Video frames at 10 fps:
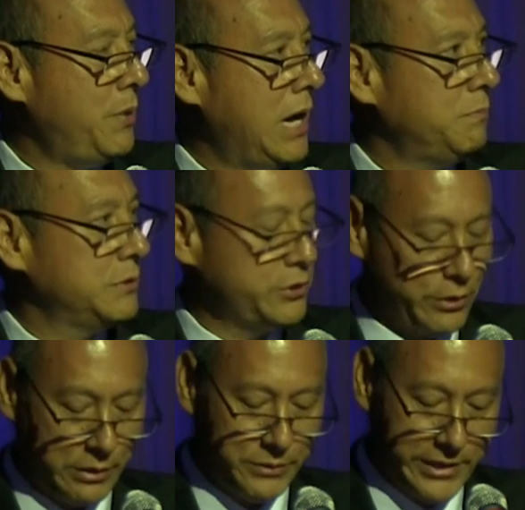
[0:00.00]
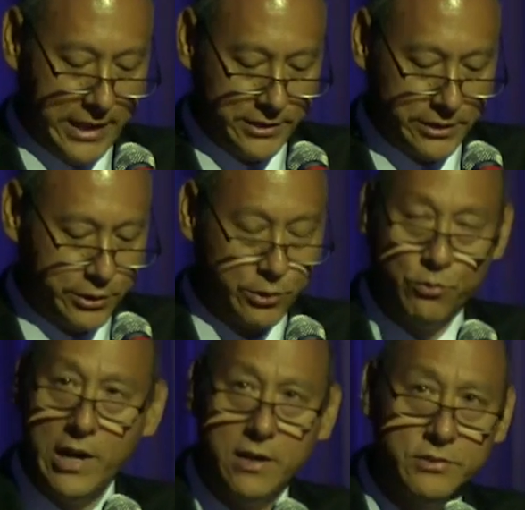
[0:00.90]
of the pomp and circumstance that
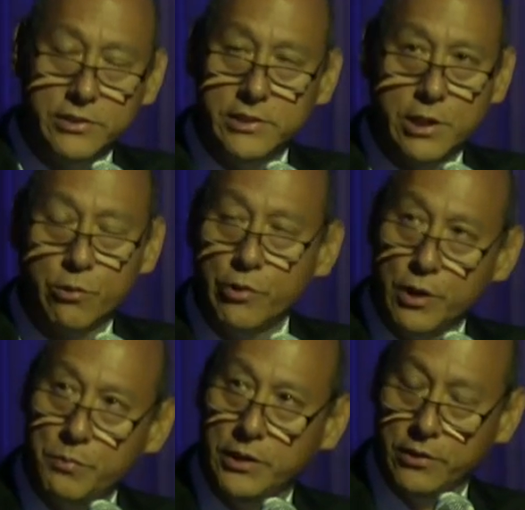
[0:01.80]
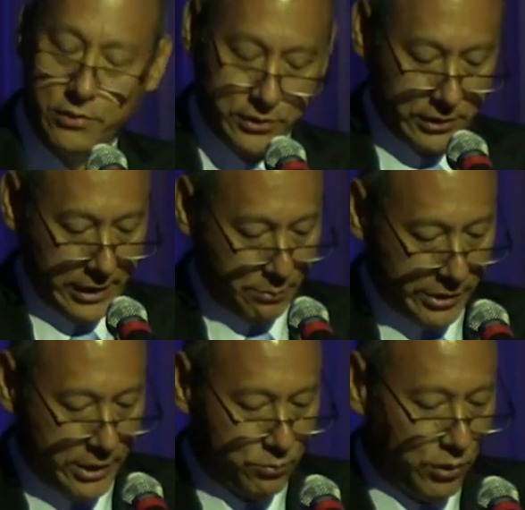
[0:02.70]
surrounds these career political
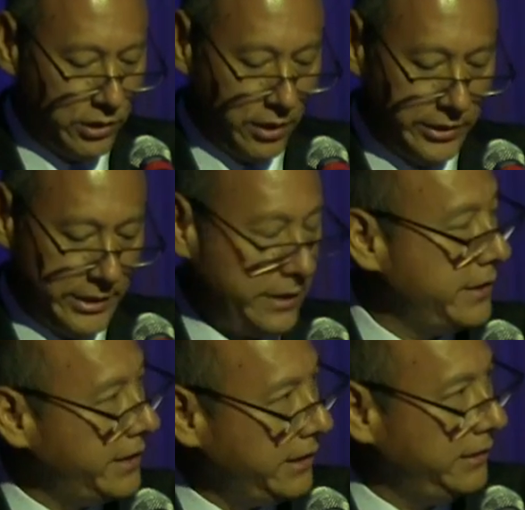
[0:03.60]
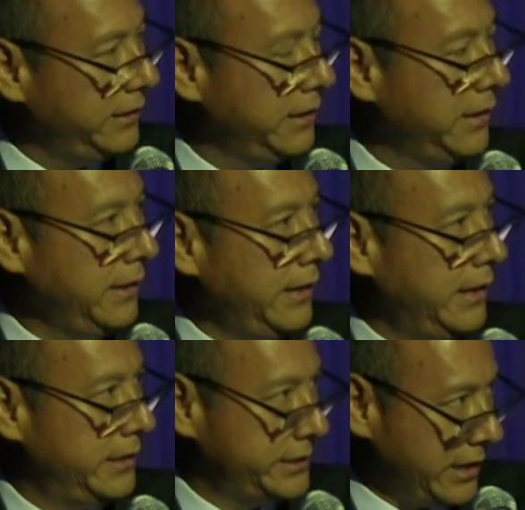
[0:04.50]
celebrities, we're lulled into thinking
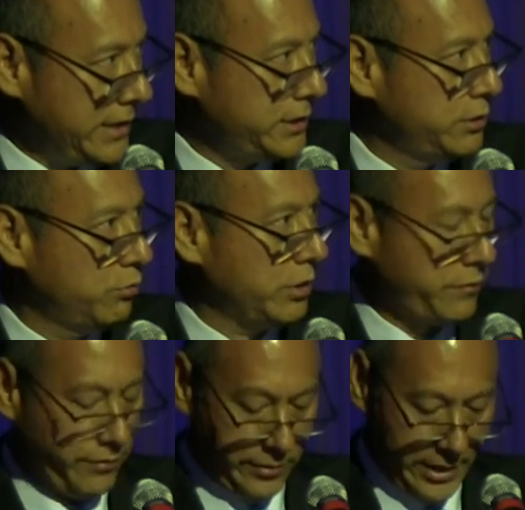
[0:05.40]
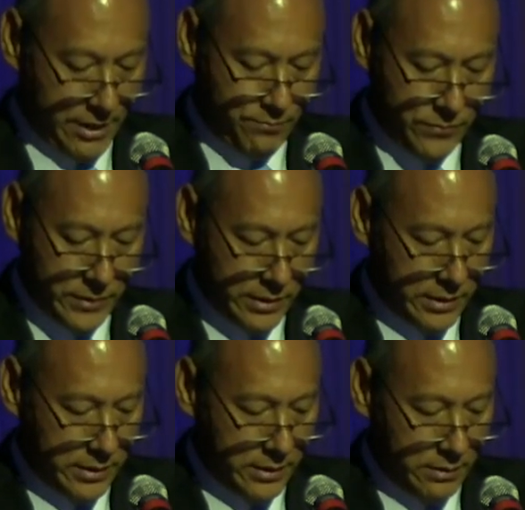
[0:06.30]
it is us who work for them,
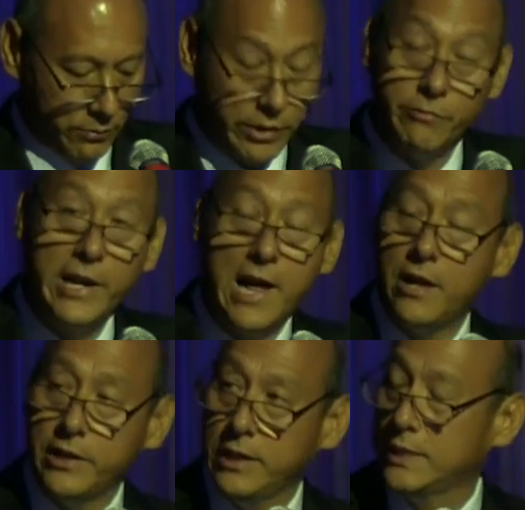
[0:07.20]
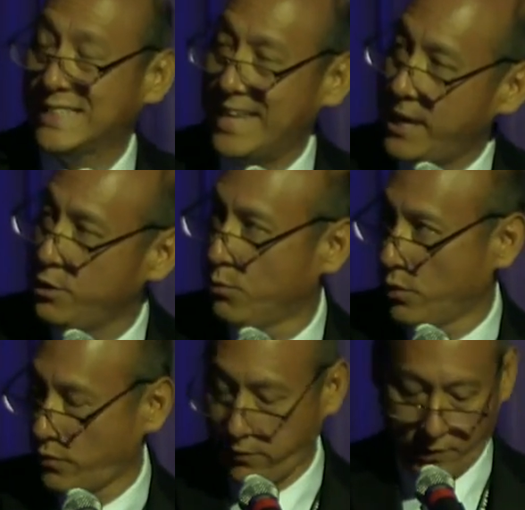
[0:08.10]
when in reality, it is they who
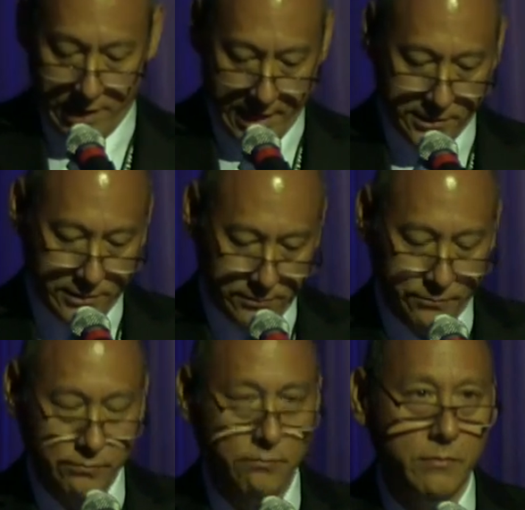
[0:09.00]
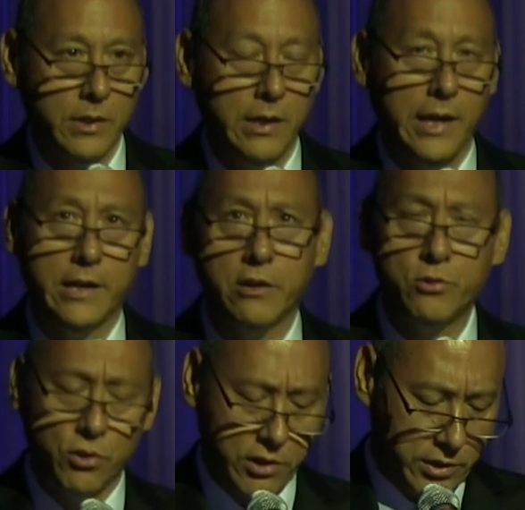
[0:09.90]
work for us. And
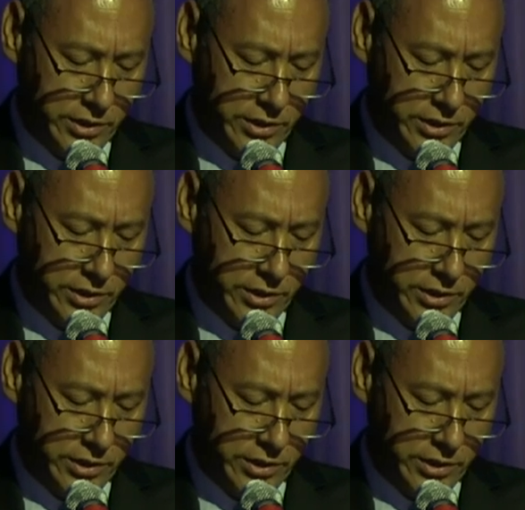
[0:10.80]
editorial